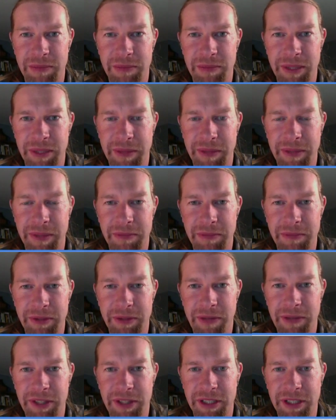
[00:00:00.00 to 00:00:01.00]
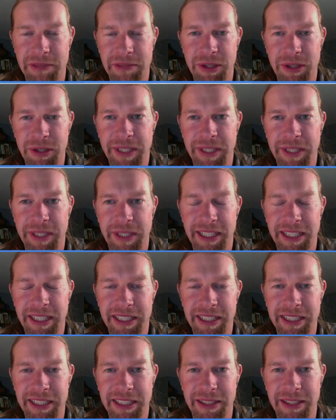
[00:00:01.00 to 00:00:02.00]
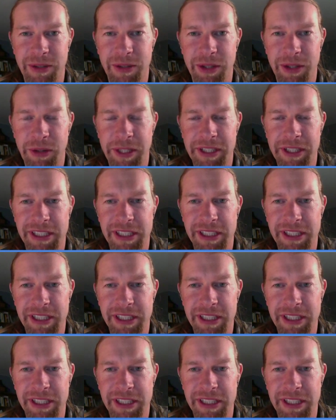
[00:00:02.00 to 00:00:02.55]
and my plum tree, everything's blooming and going crazy.